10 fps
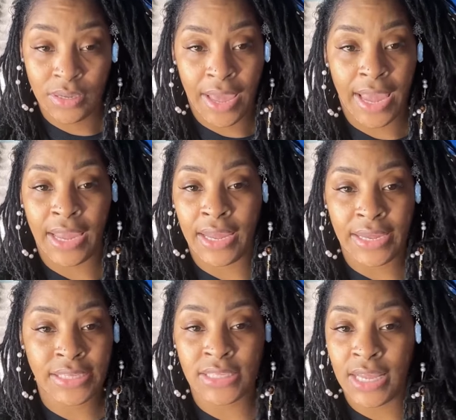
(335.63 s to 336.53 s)
And
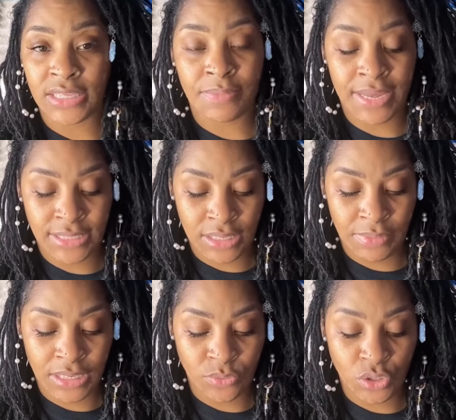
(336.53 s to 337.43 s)
it's less messy,
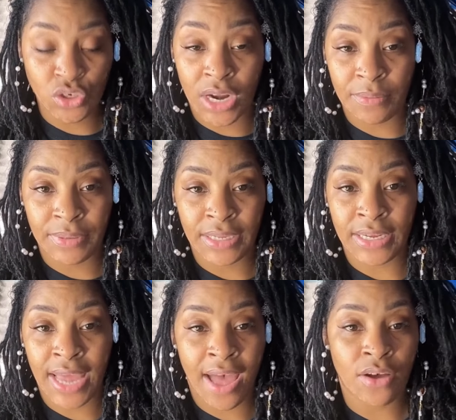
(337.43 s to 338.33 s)
because when you try to
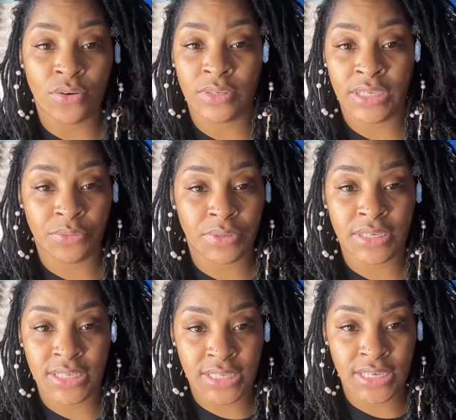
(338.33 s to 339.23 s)
blend out liquid
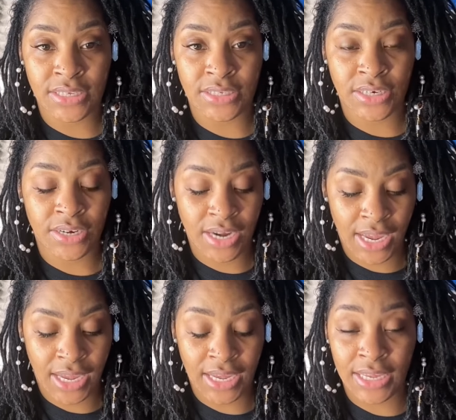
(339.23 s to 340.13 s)
concealer
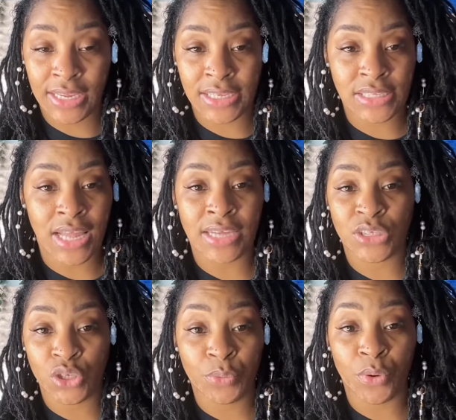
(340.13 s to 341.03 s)
and it's like
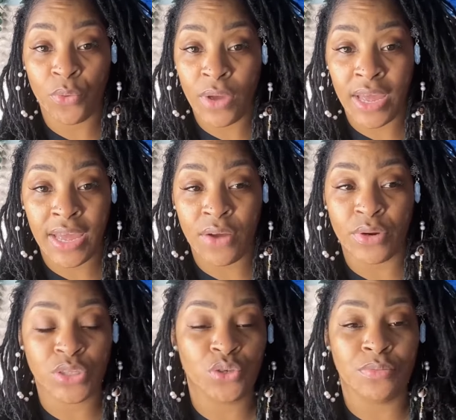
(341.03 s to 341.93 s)
super wet or
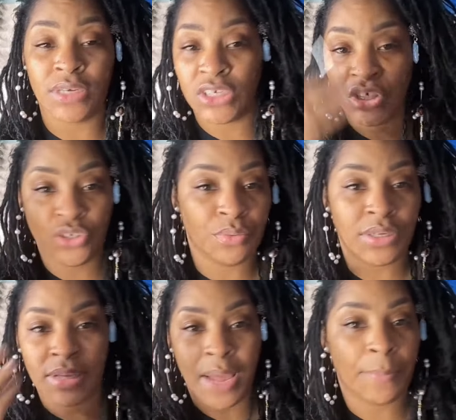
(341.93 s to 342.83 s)
too much, you be
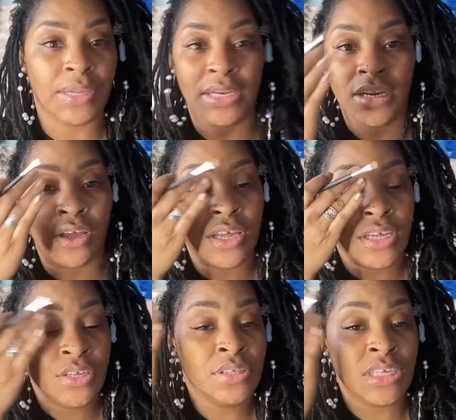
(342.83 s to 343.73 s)
like blending.
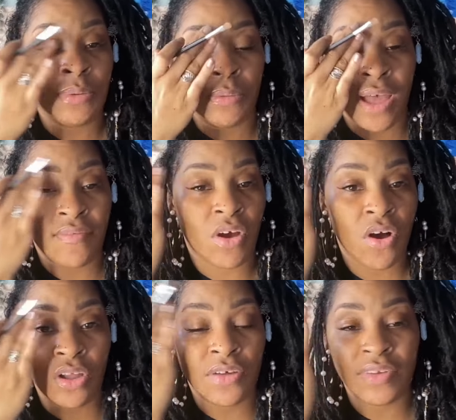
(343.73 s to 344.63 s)
You see people have it
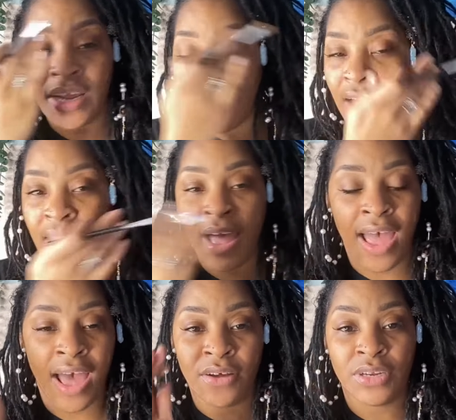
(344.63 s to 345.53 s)
all over their eye.
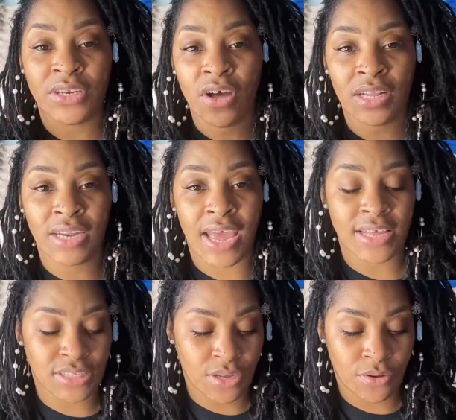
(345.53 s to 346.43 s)
I don't need all of that.
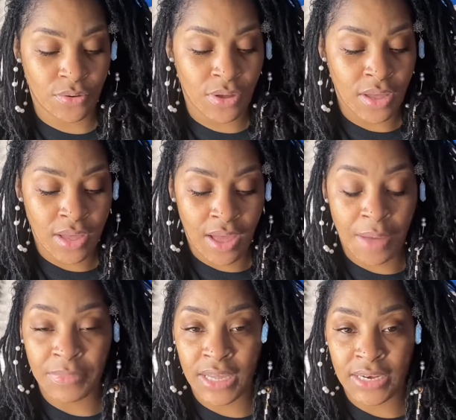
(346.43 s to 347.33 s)
So
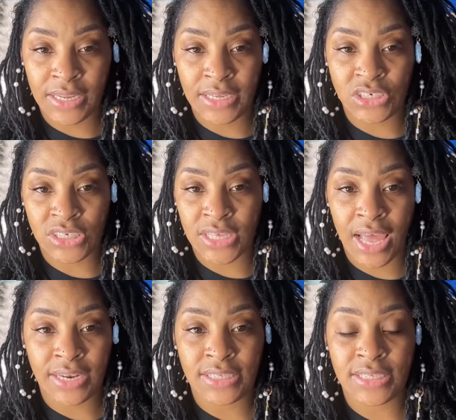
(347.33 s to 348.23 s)
I'm letting it just
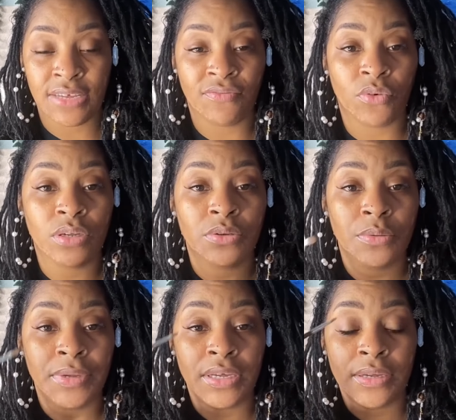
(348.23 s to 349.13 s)
kind of sit for a little
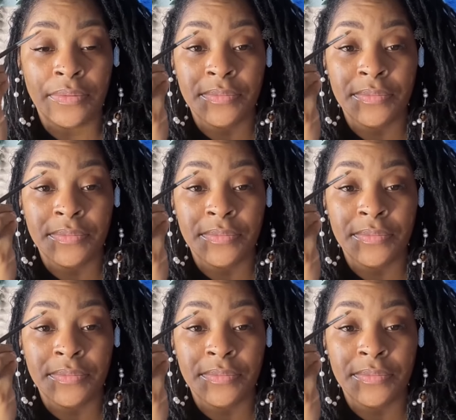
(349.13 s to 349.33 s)
bit.